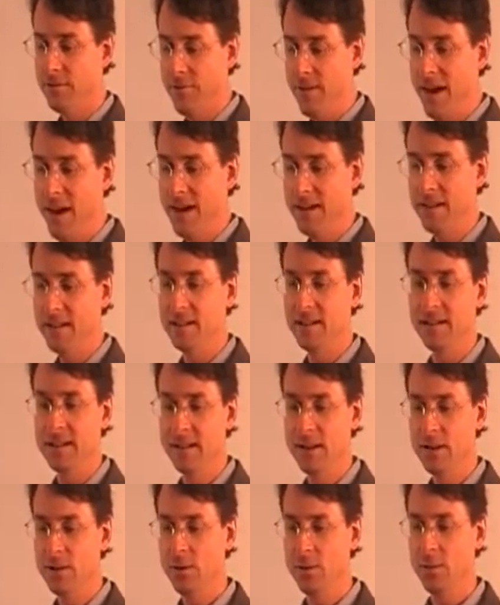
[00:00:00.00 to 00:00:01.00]
find a
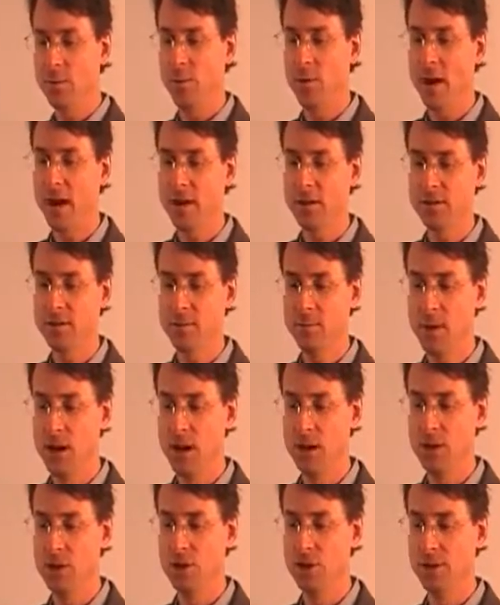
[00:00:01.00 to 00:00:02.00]
linear
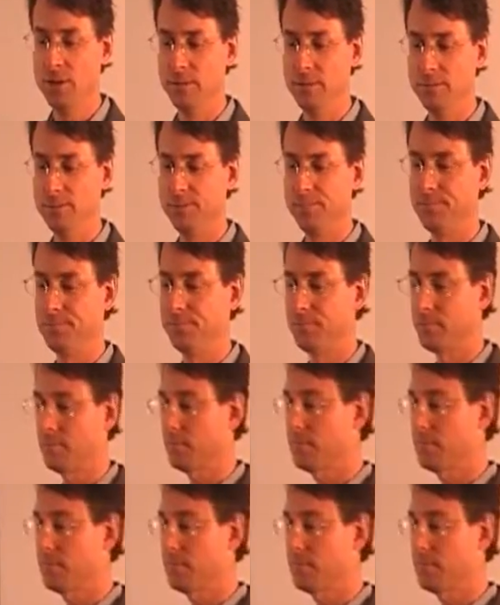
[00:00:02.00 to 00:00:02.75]
approximation